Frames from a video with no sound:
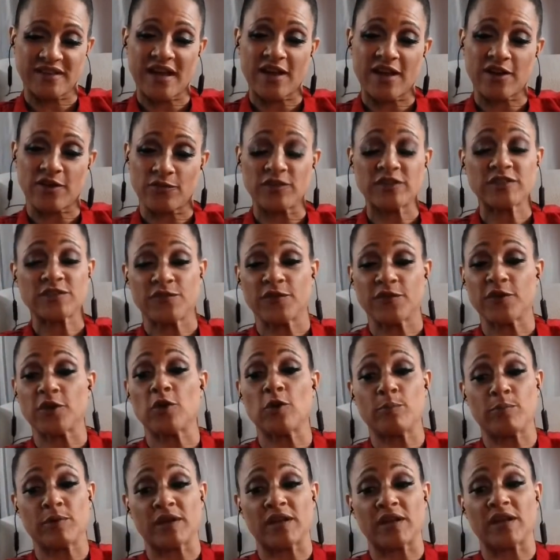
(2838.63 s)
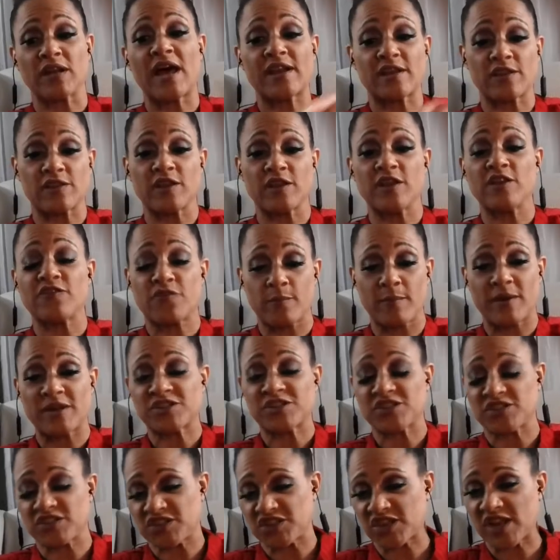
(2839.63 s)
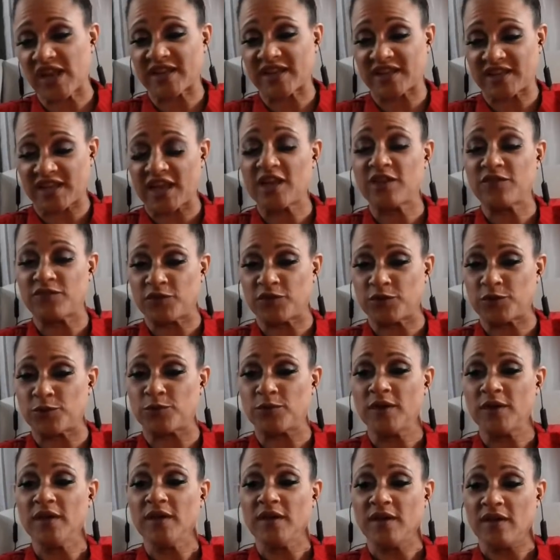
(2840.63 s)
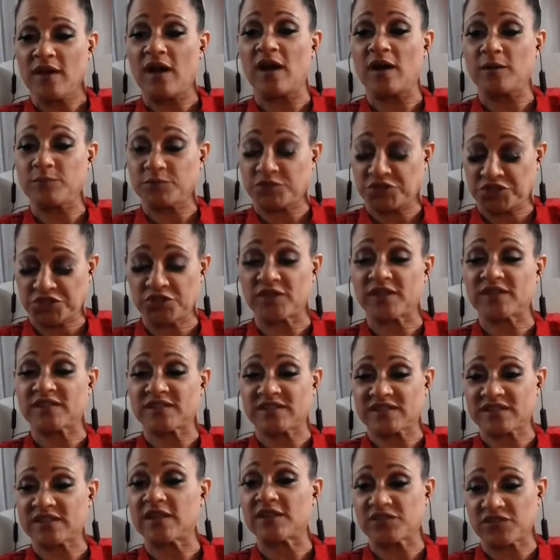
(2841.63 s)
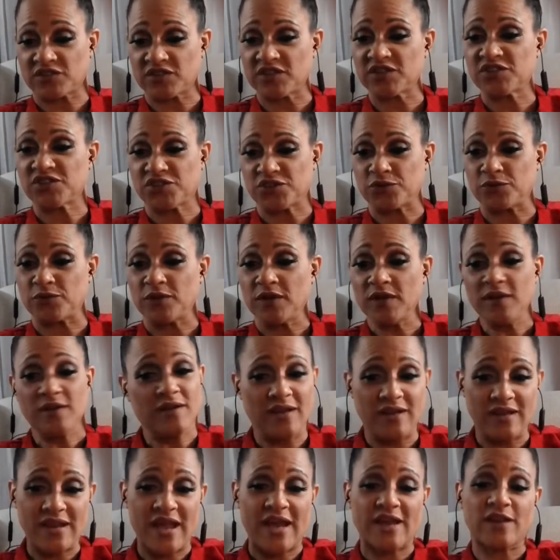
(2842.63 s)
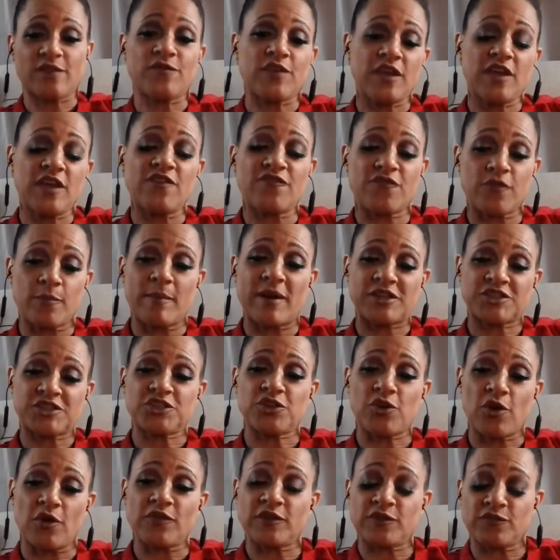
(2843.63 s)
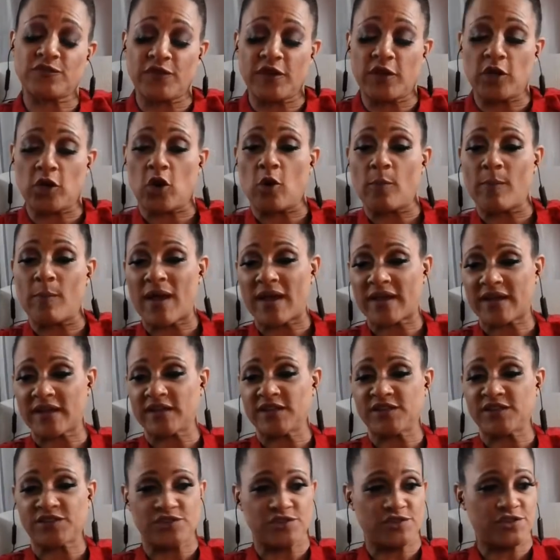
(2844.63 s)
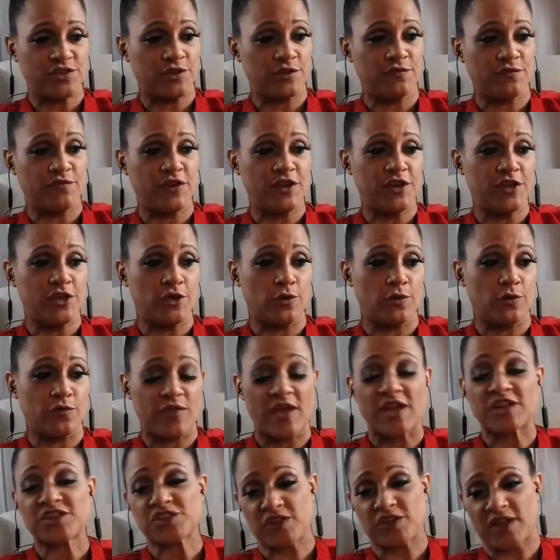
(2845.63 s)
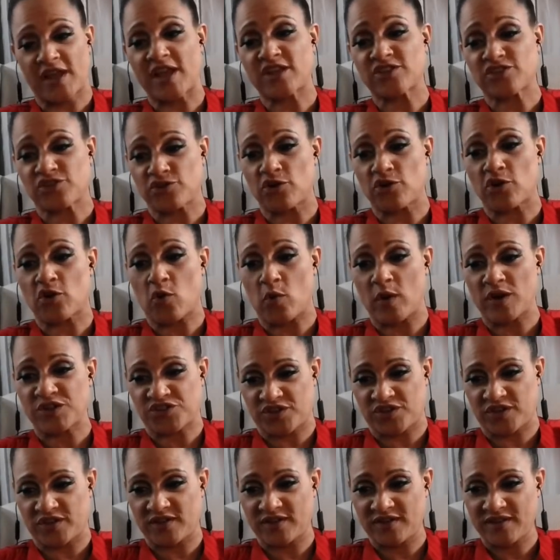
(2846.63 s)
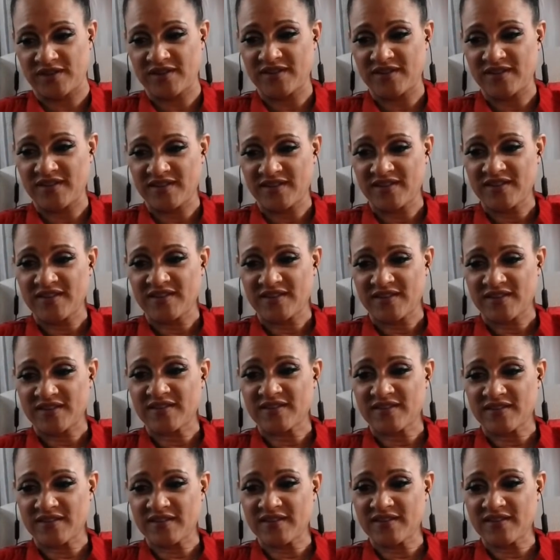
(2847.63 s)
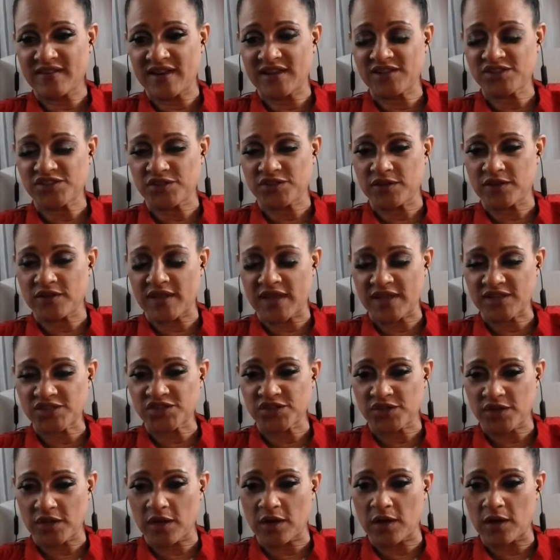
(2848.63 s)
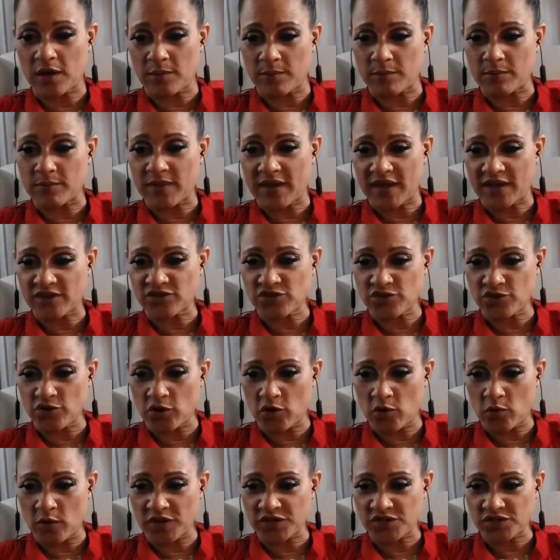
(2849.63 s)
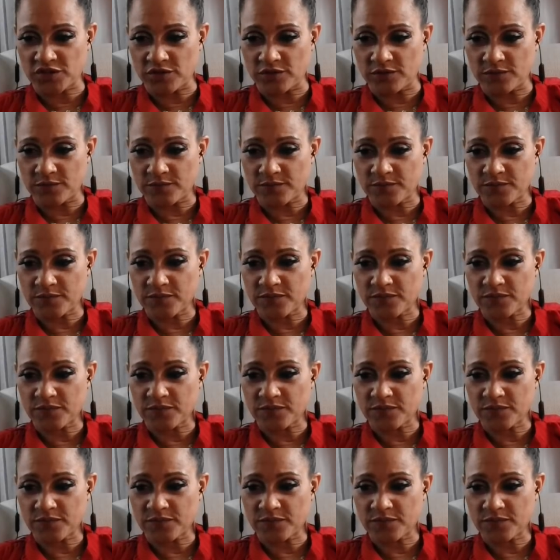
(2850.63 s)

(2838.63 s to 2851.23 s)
Not on this video, but a lot of the information that I gave you should assist you. A lot of the information on this video, go back and listen to the video. That should answer your question. That should answer your question.